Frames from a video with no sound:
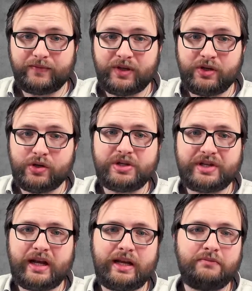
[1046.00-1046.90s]

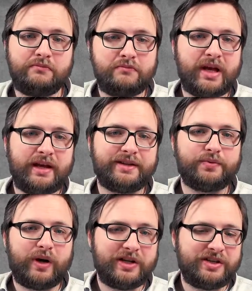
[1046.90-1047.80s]
USA made
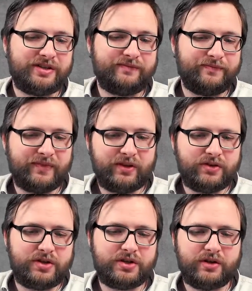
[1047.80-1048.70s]
watch,
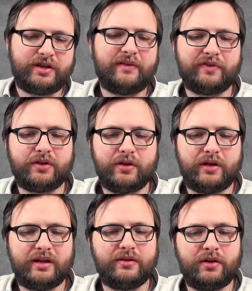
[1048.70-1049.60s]
you should have
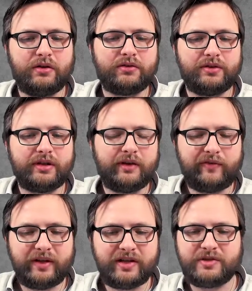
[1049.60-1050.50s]
a look on the
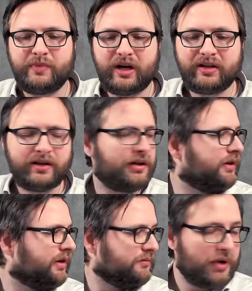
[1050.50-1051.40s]
vintage
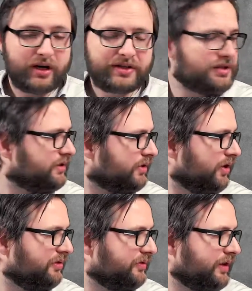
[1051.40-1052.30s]
market
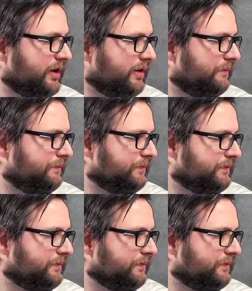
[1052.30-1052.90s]
of for